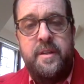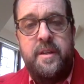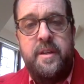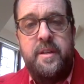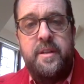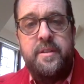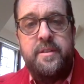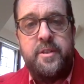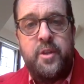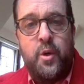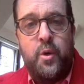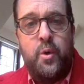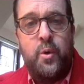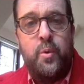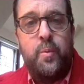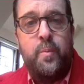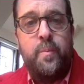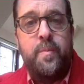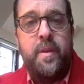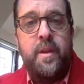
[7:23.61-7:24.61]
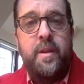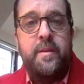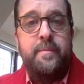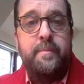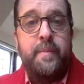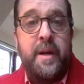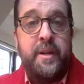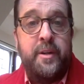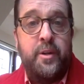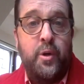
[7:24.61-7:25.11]
So
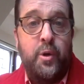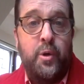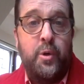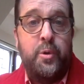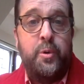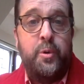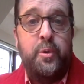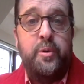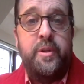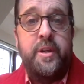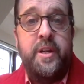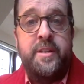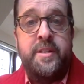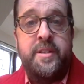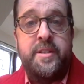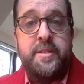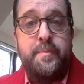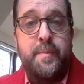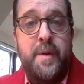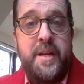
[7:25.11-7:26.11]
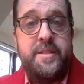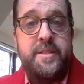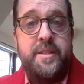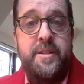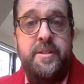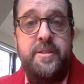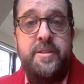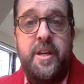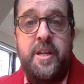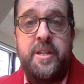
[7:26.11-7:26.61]
my goal in this
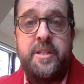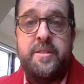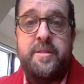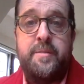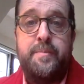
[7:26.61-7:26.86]
message has